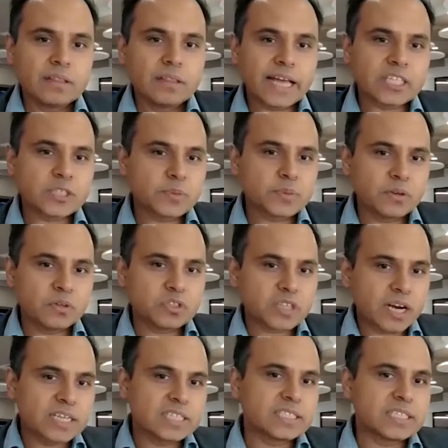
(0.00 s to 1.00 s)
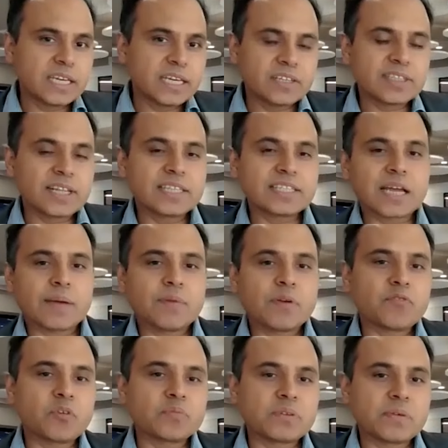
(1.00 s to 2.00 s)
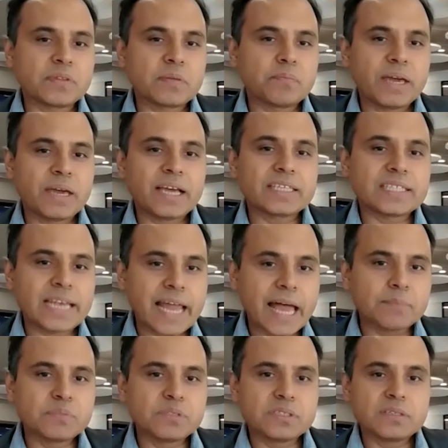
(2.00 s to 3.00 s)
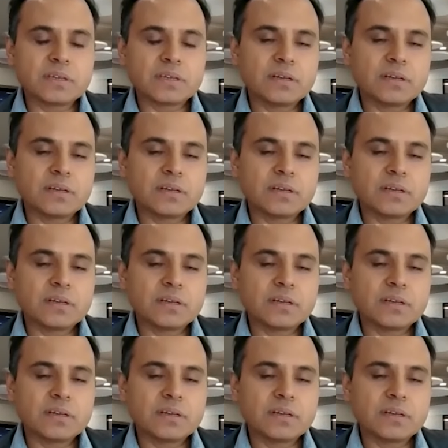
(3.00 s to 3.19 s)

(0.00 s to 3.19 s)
That's when you started seeing results coming from some of the biggest labs